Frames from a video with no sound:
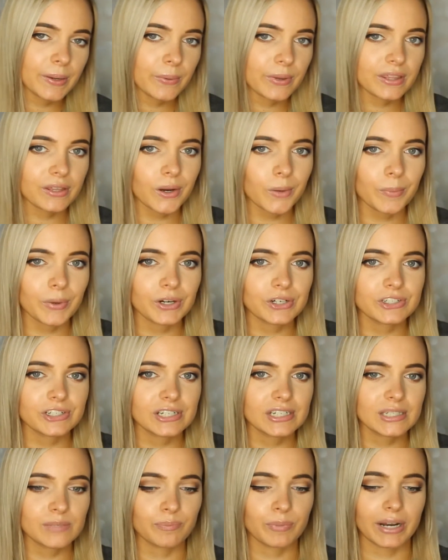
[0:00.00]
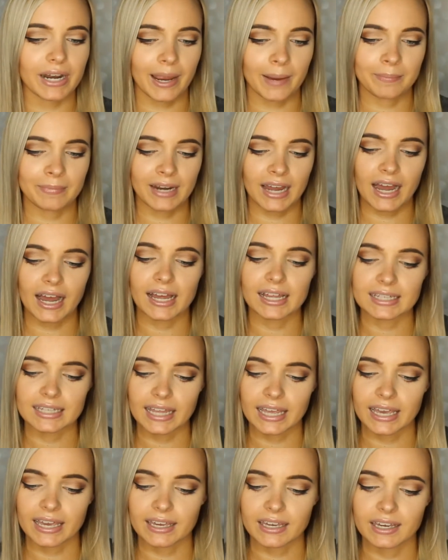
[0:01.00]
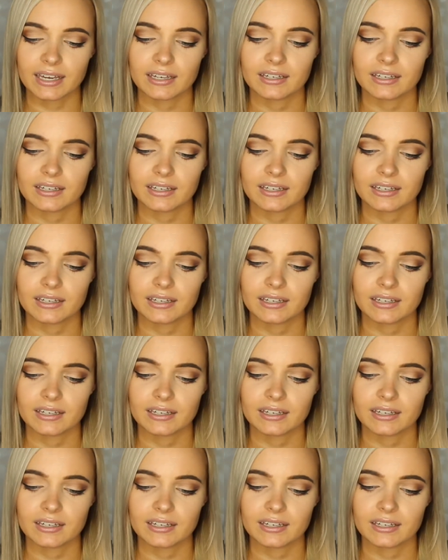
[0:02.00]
with our purchase, but I'm not like